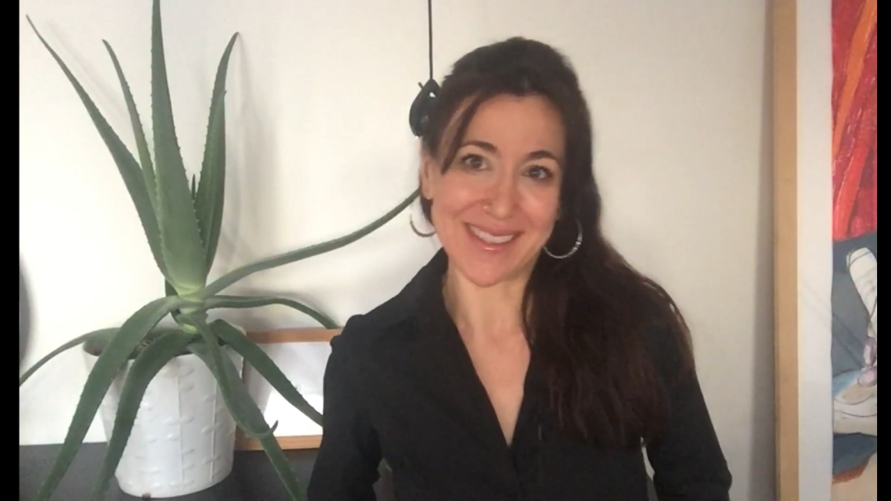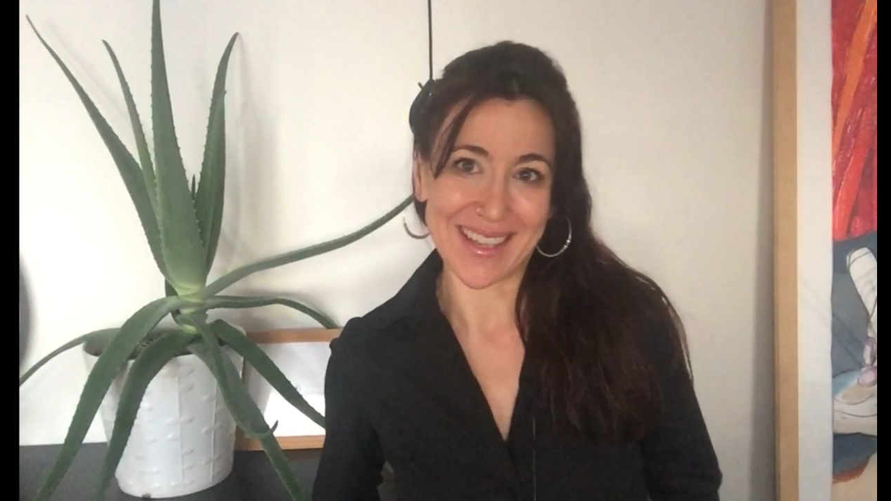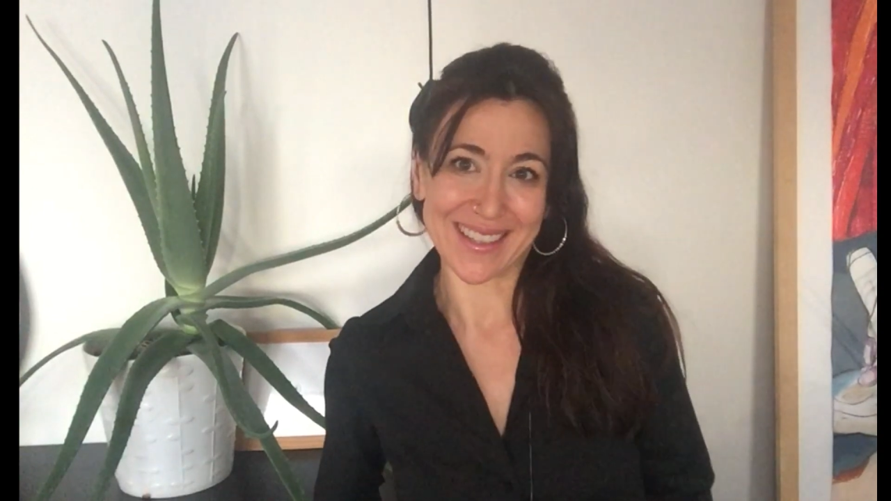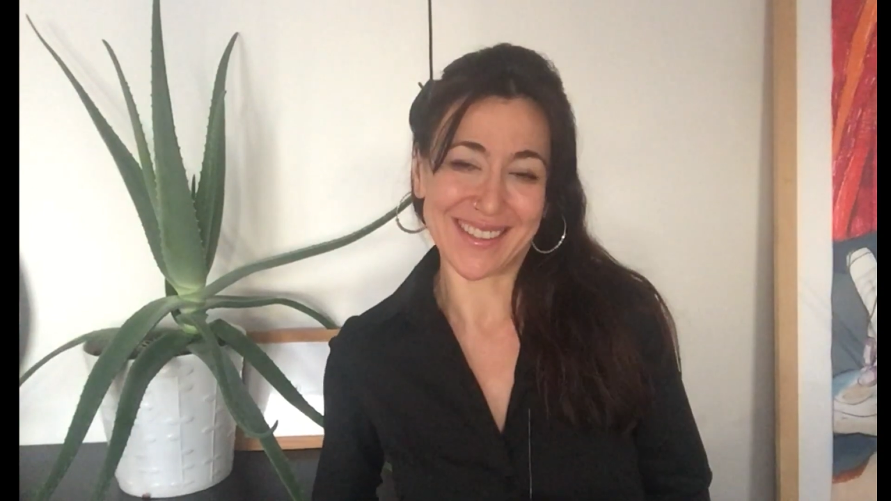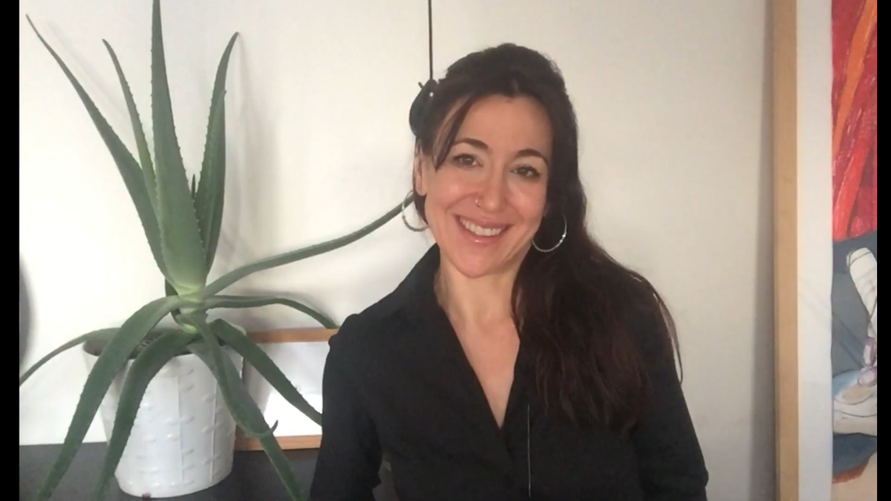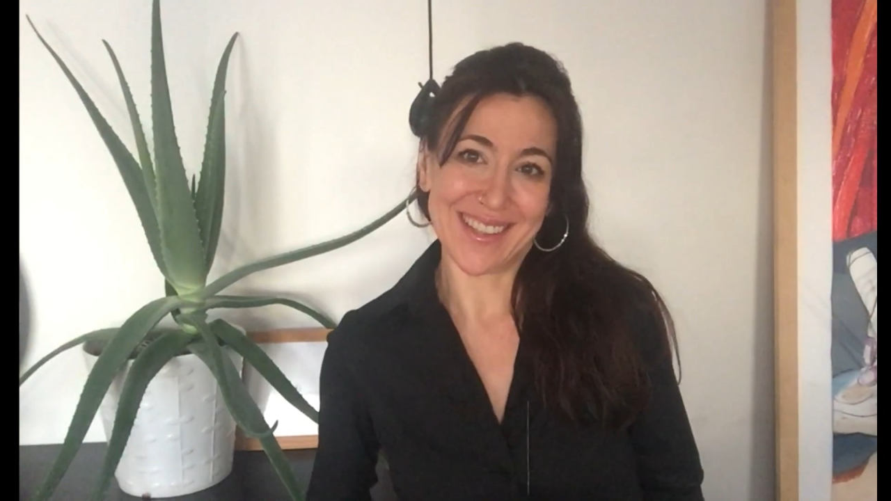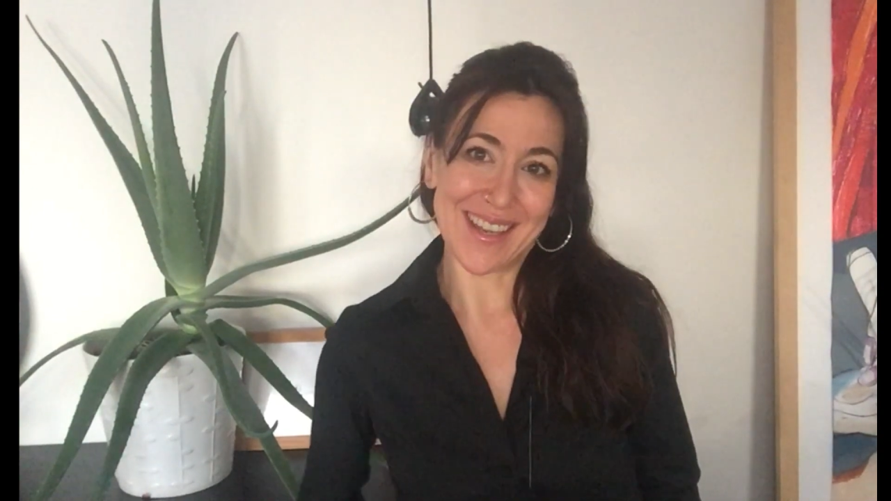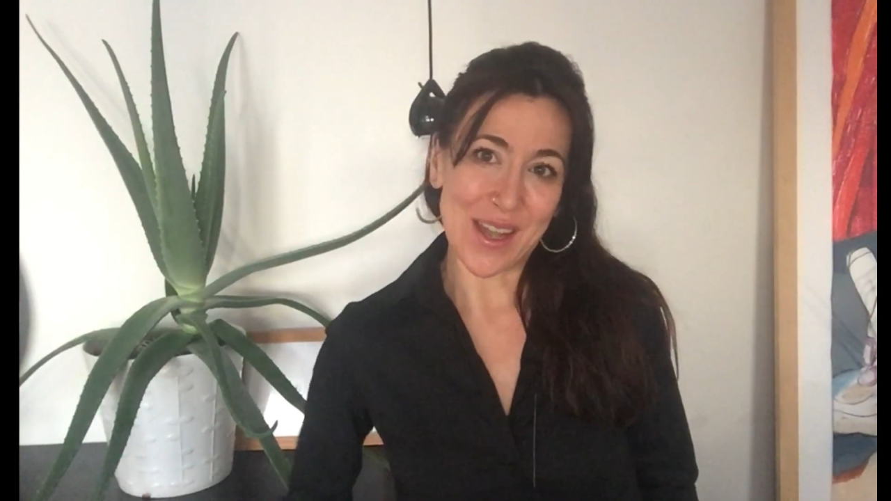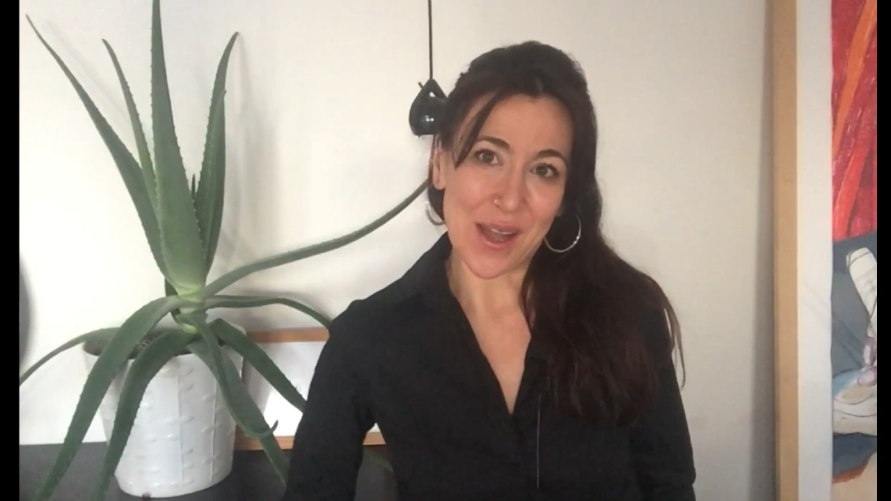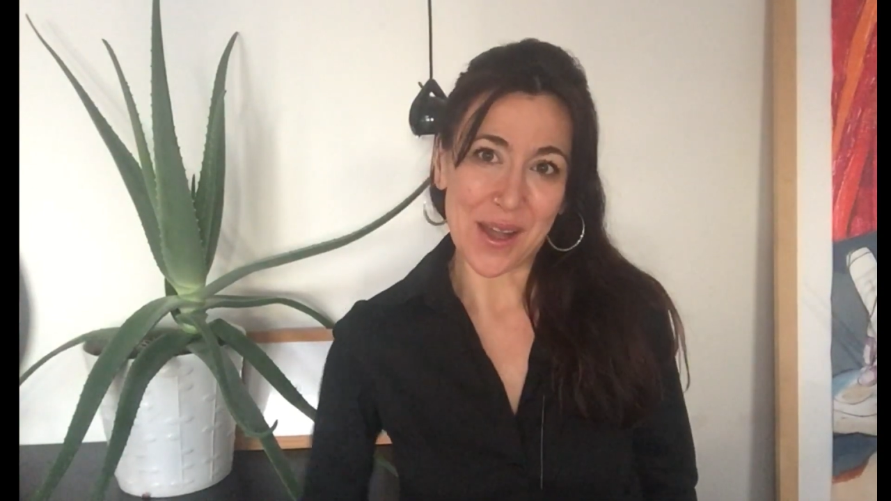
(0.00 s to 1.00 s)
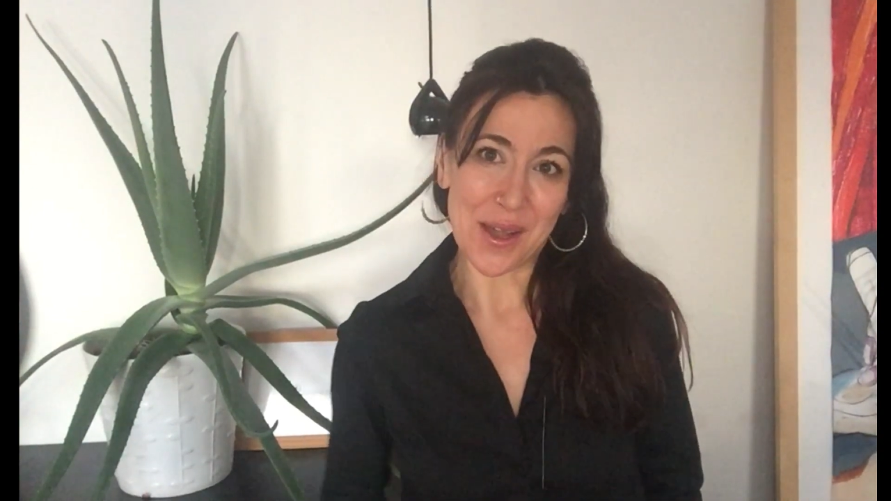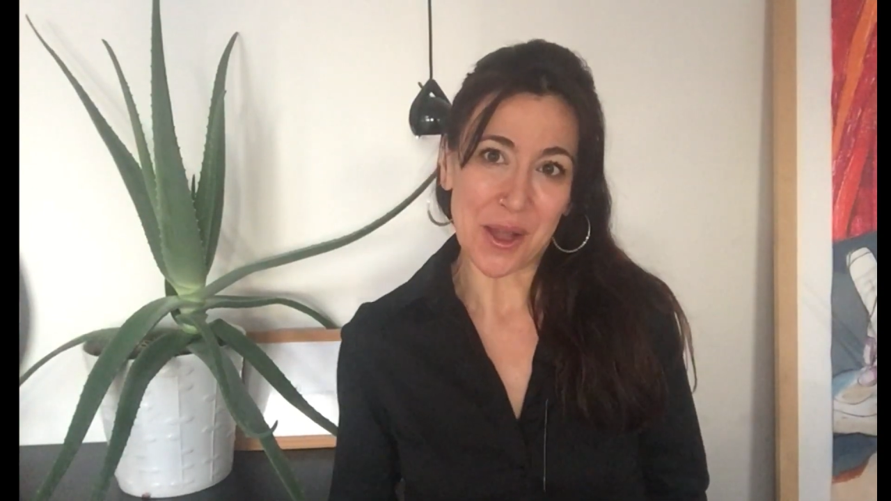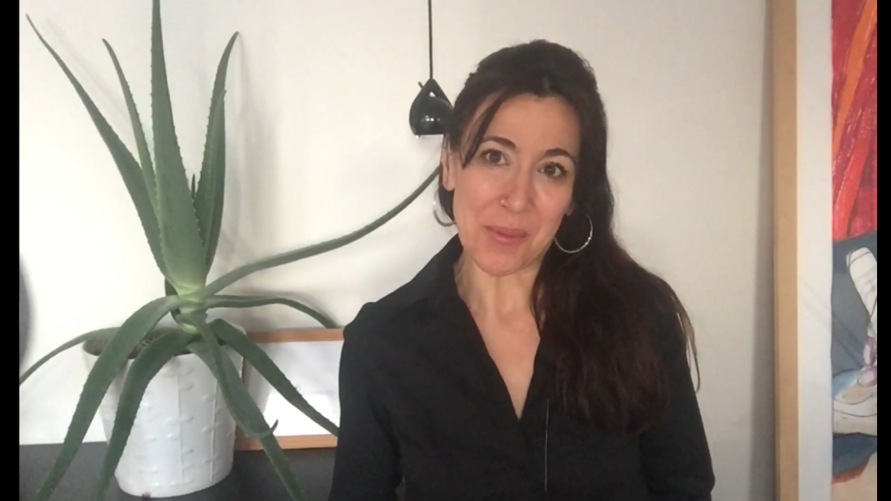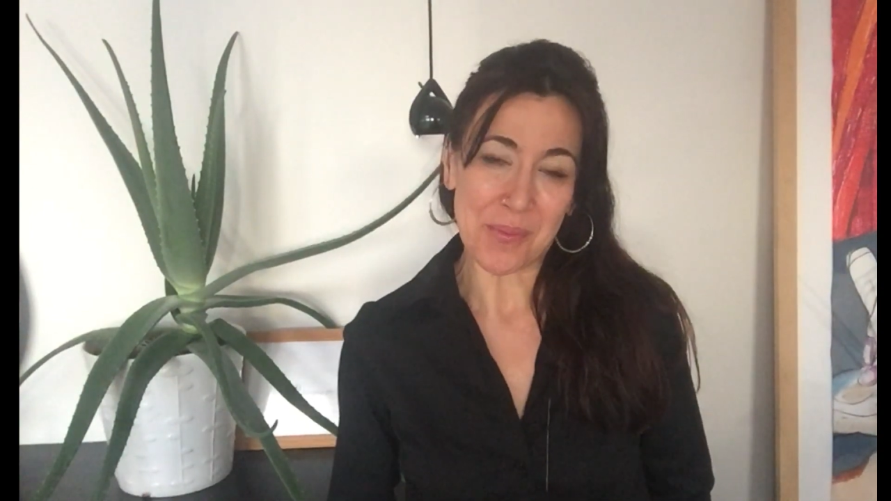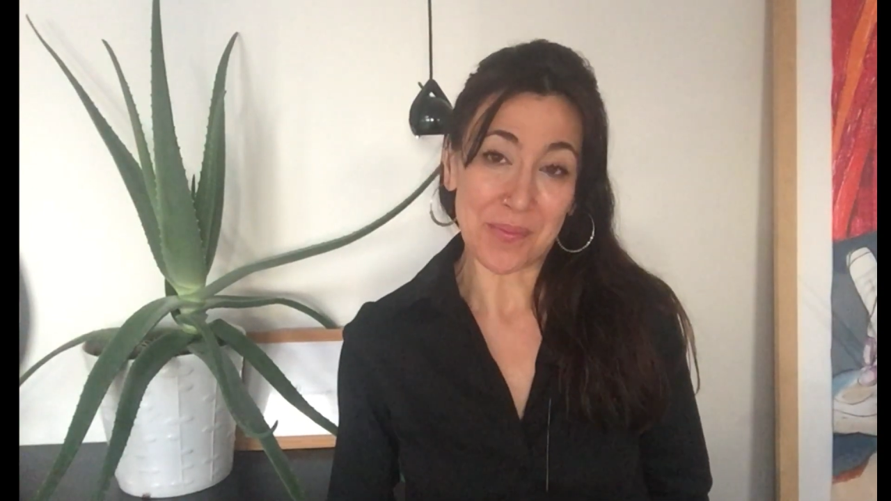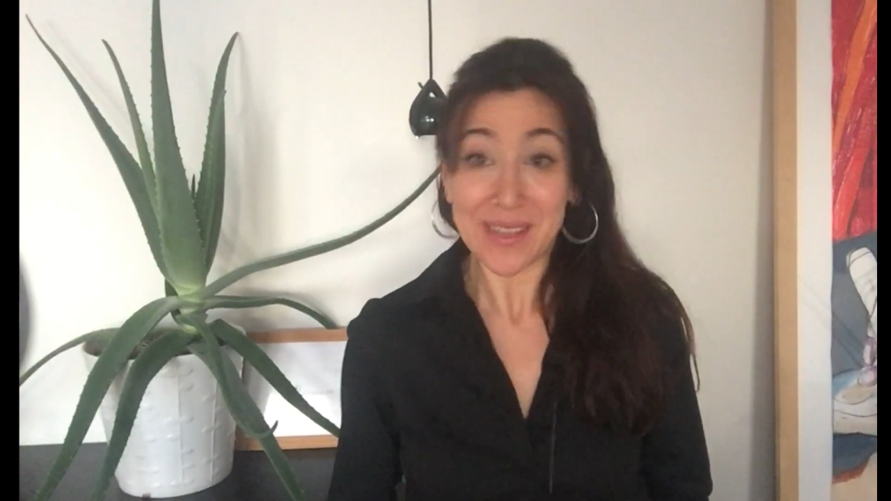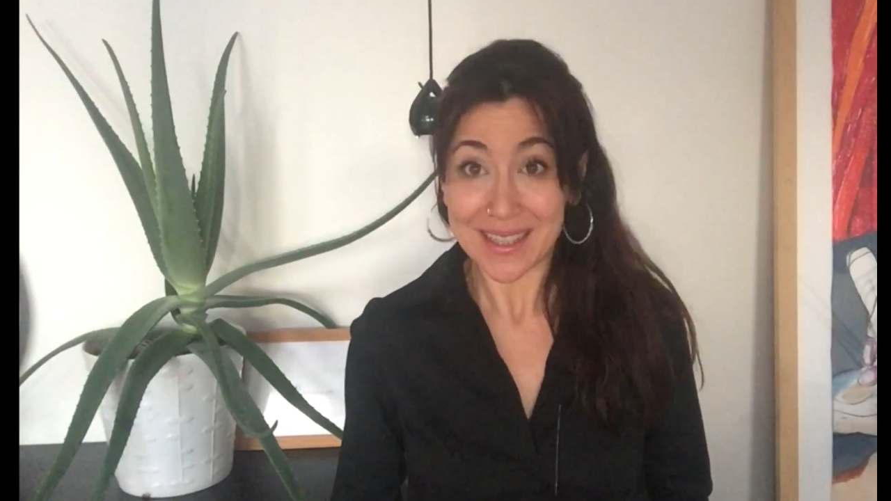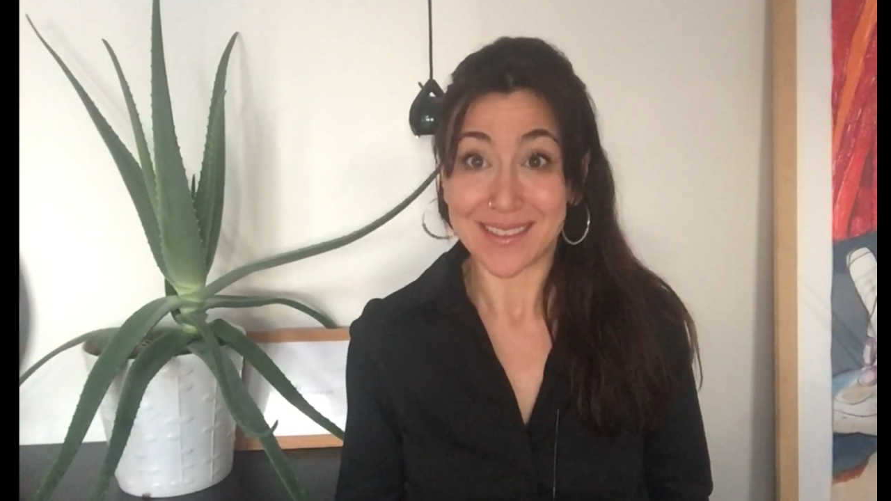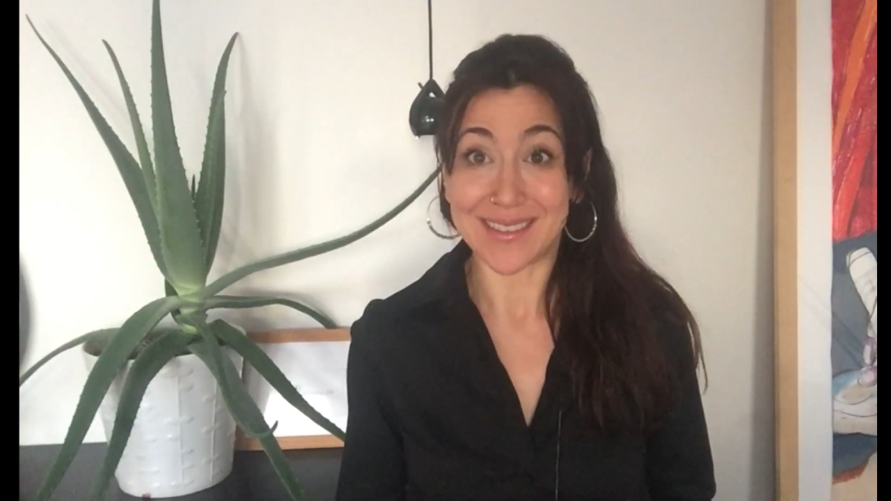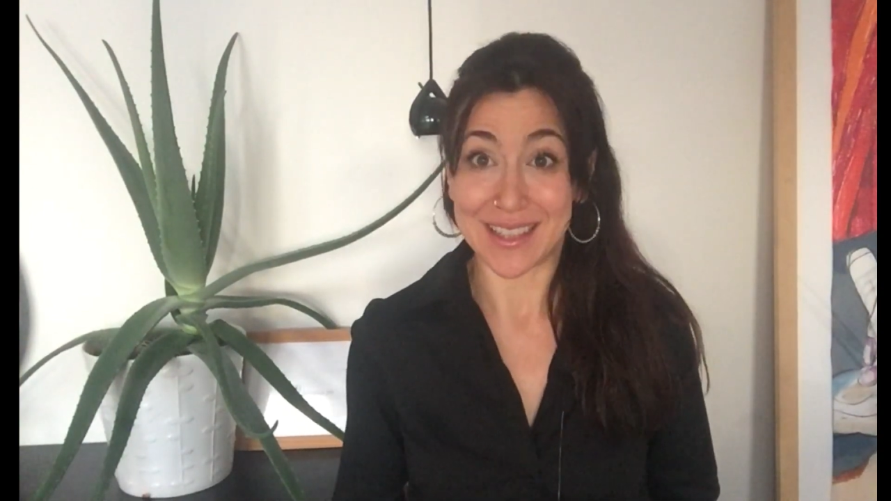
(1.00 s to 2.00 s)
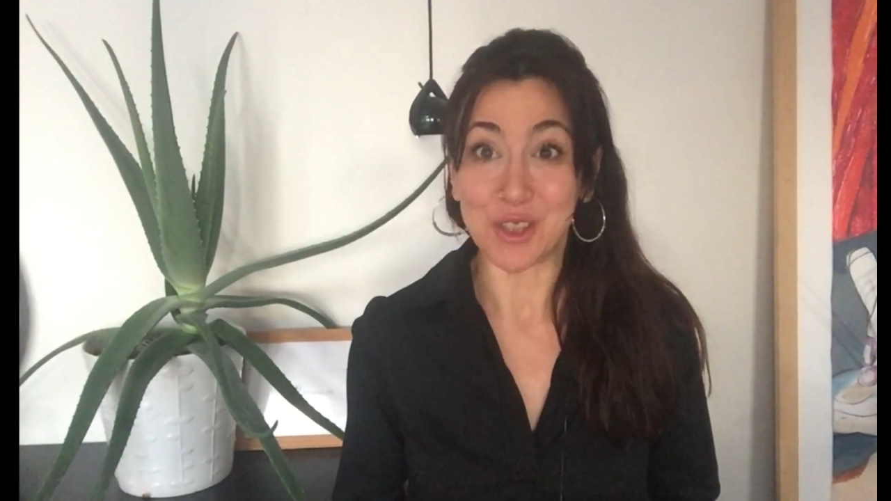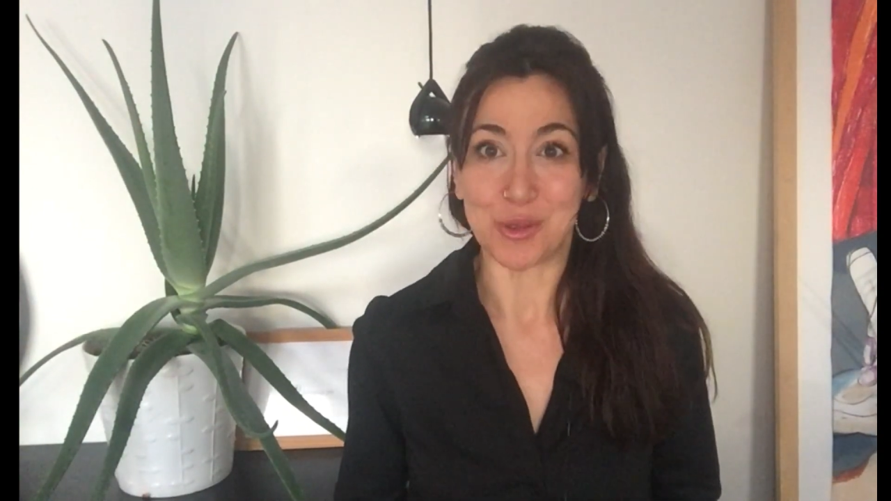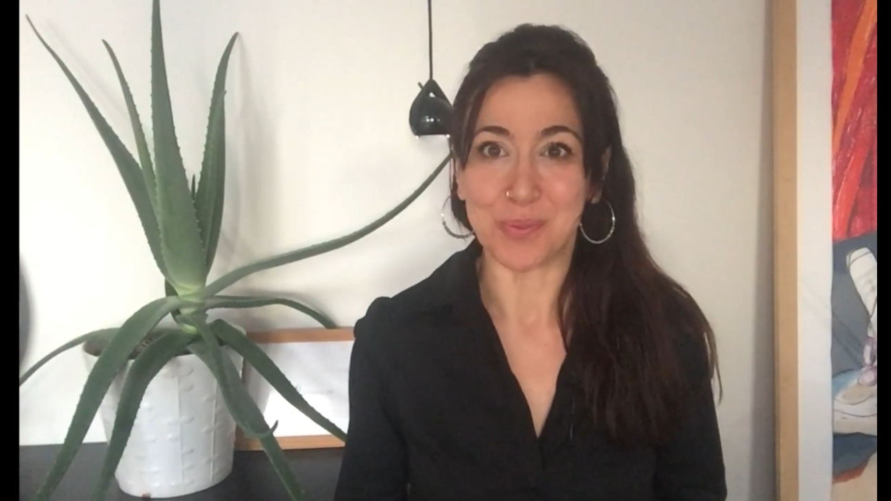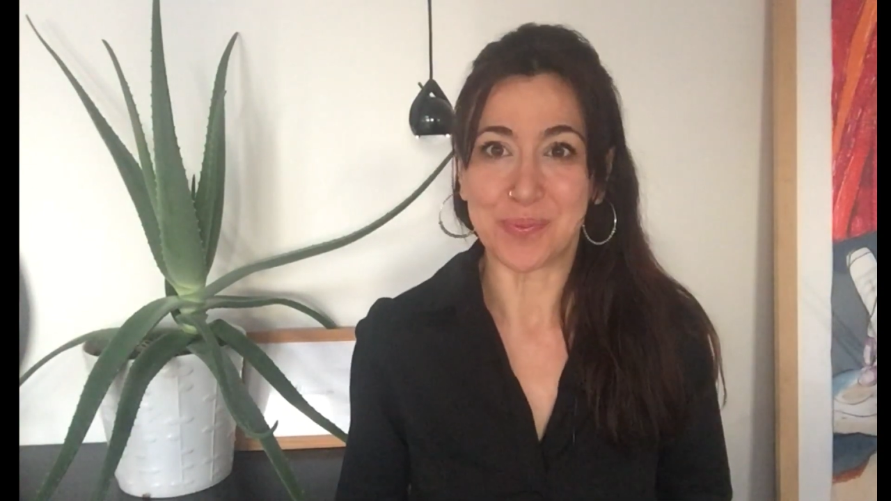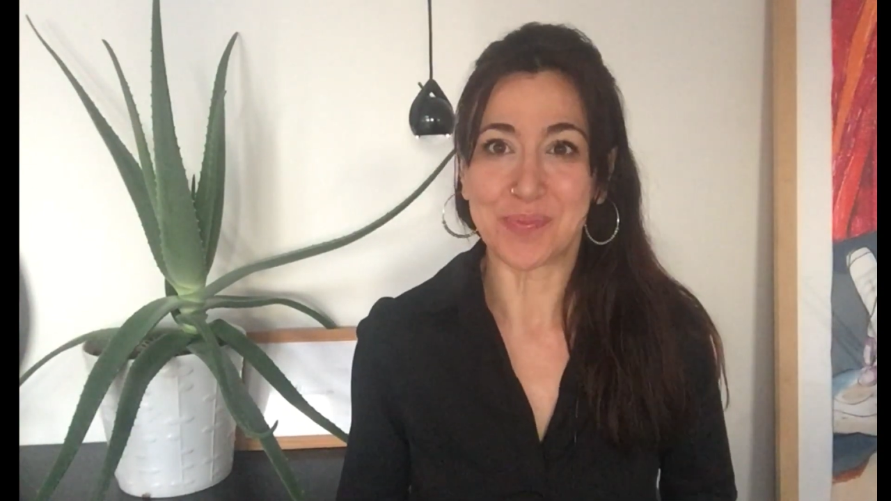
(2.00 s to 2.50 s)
sex? Yes, they do.